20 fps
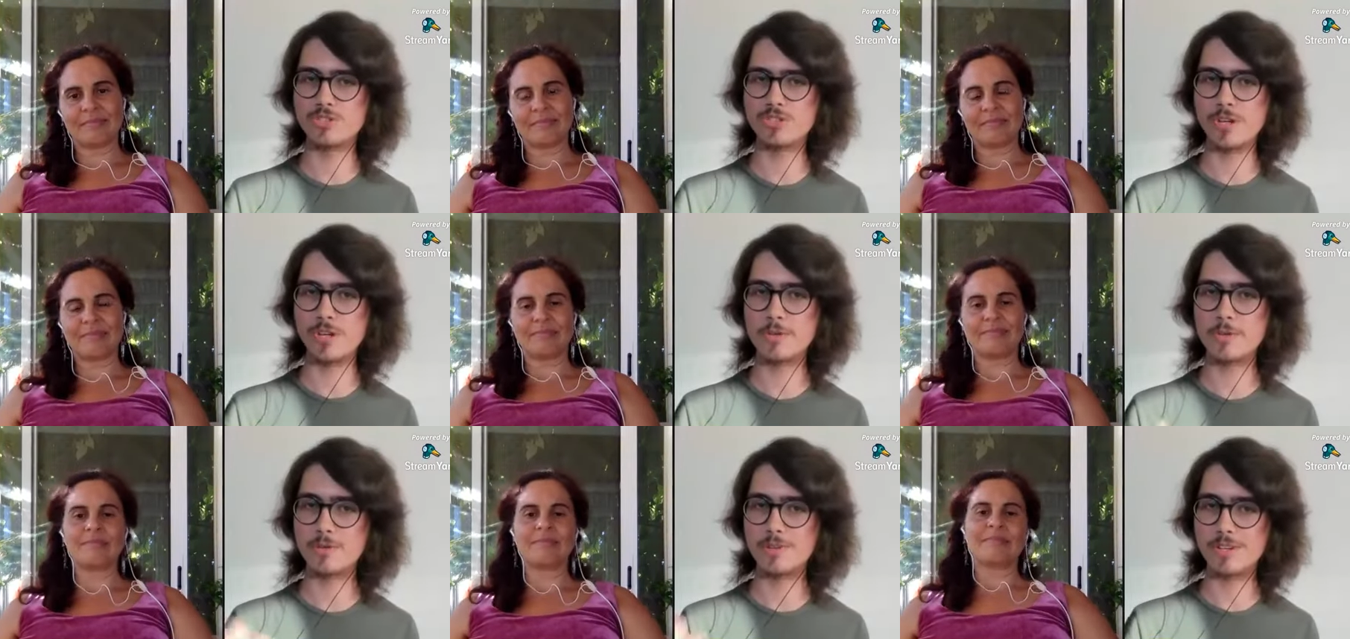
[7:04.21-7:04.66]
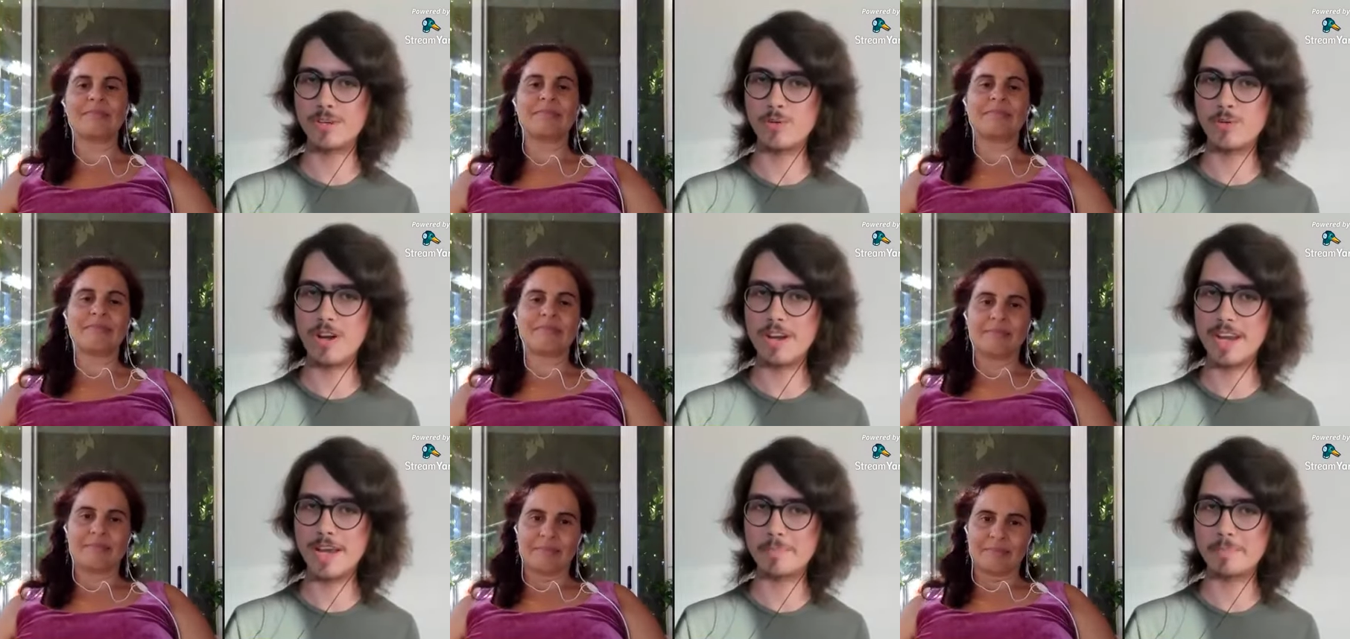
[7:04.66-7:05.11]
Speaker 1: generally
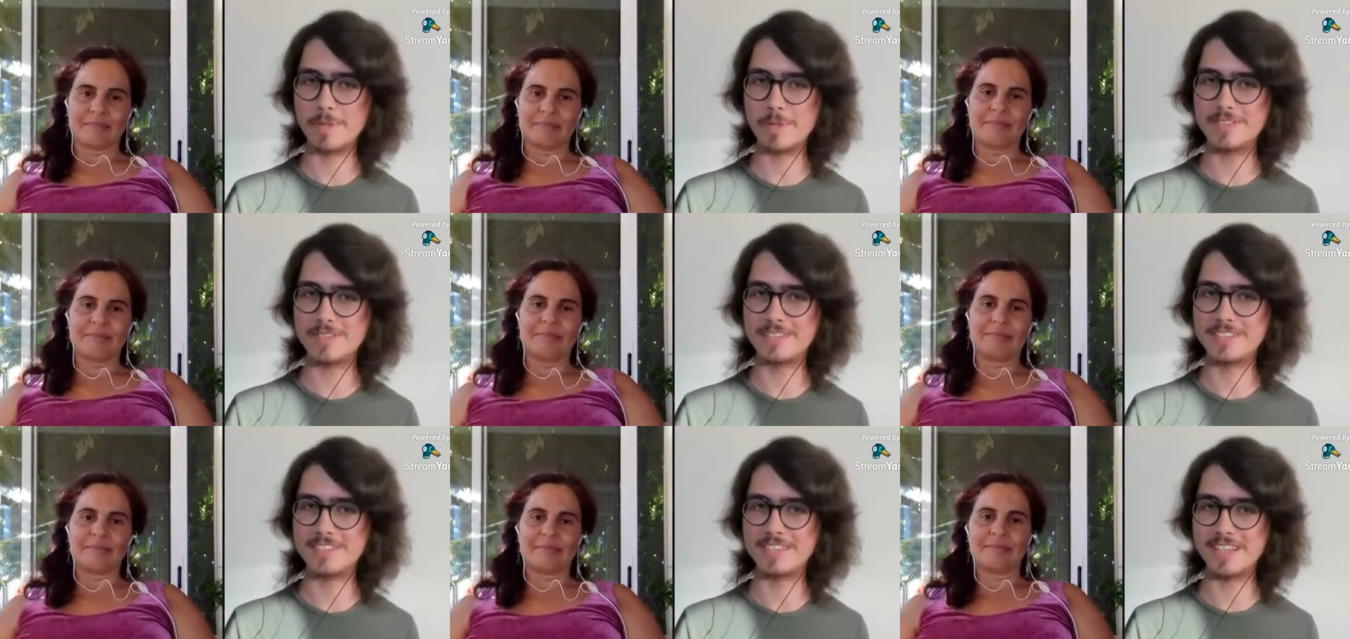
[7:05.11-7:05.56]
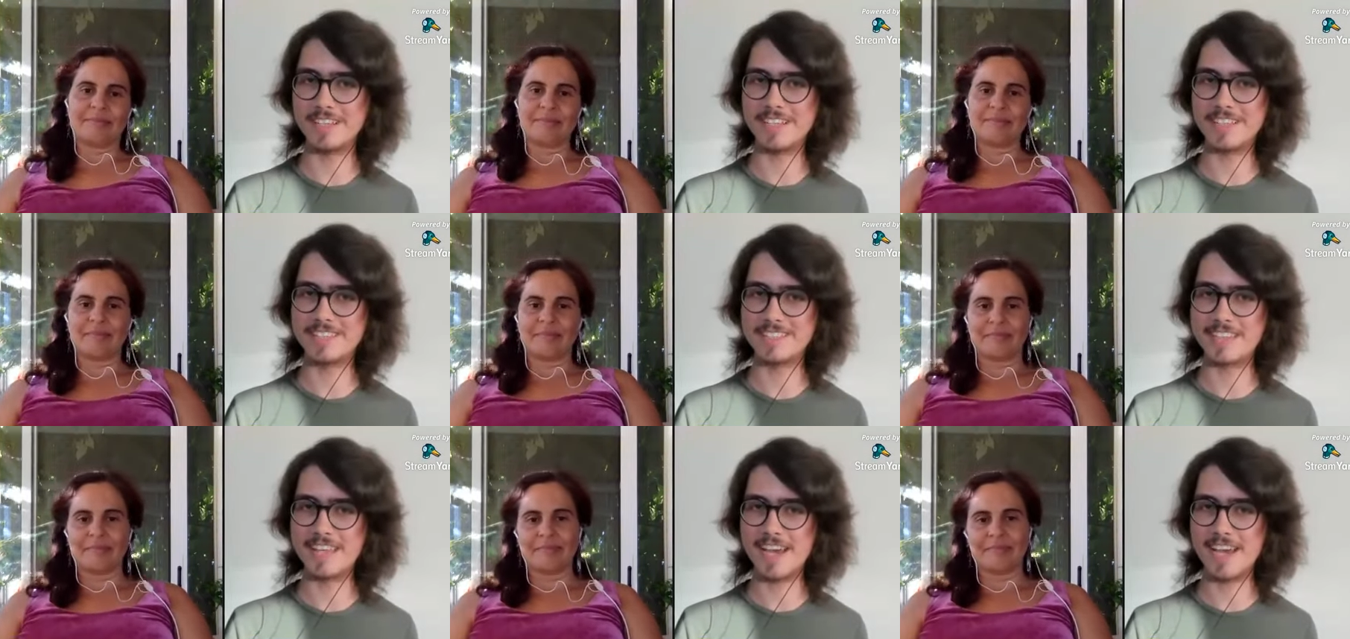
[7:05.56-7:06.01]
what happens
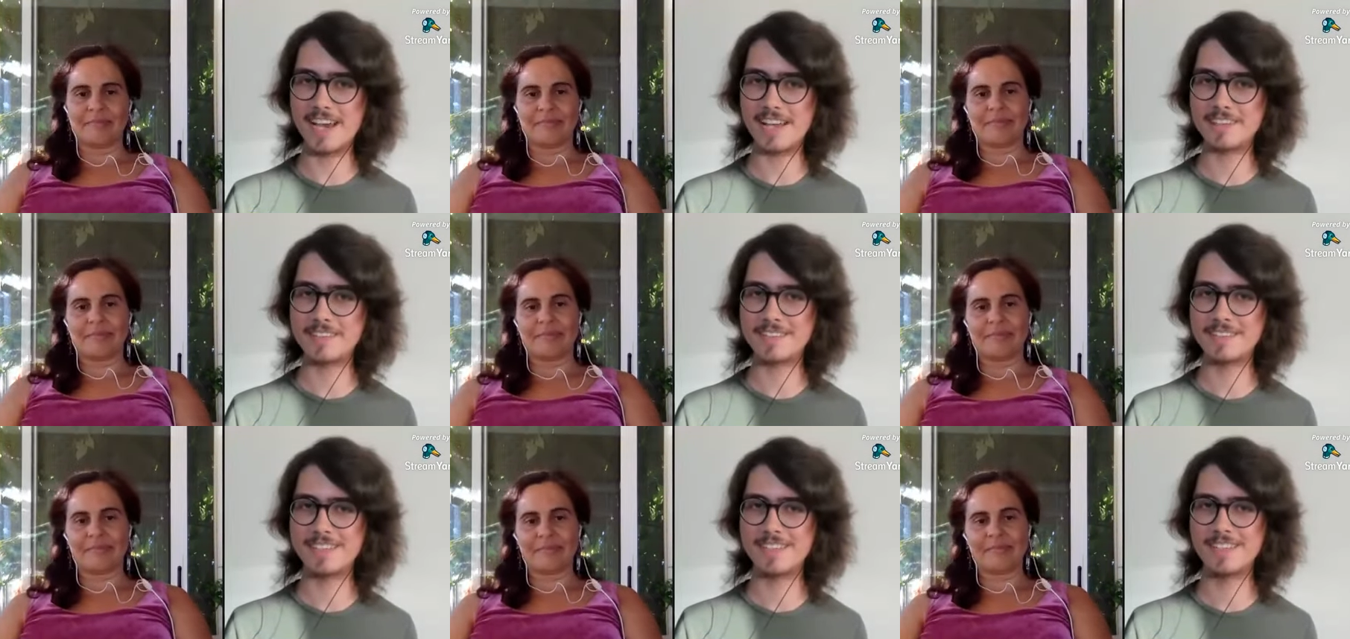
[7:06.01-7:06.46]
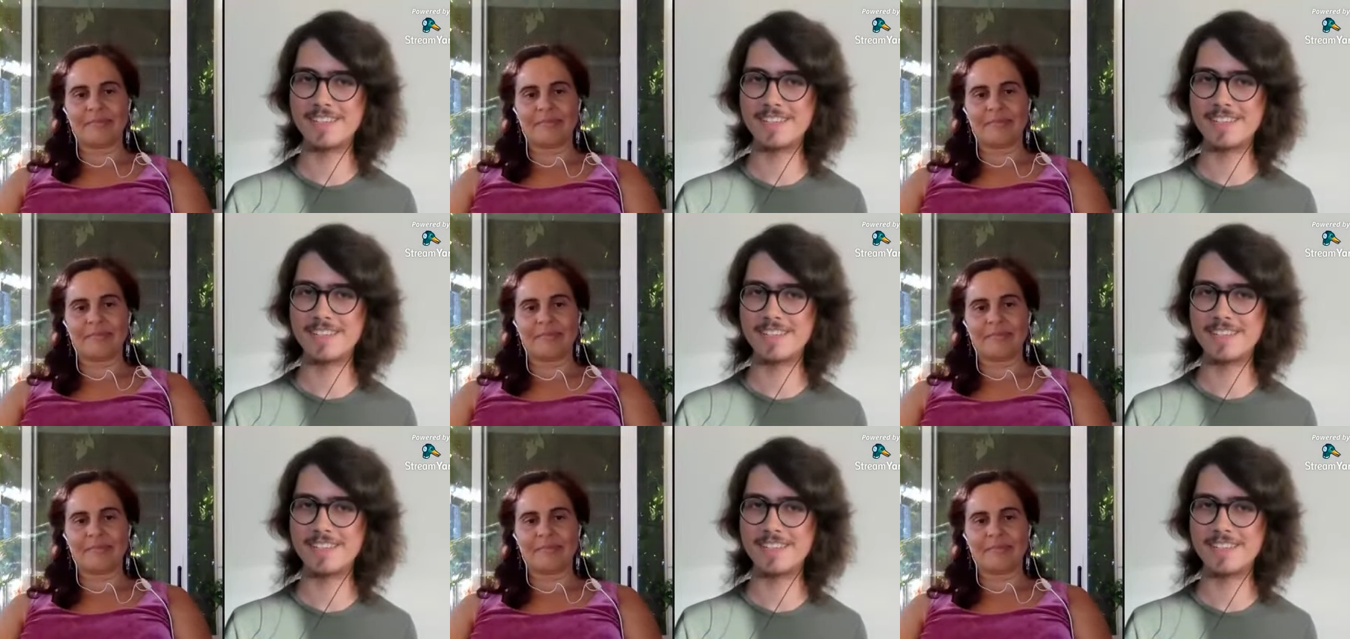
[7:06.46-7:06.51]
is that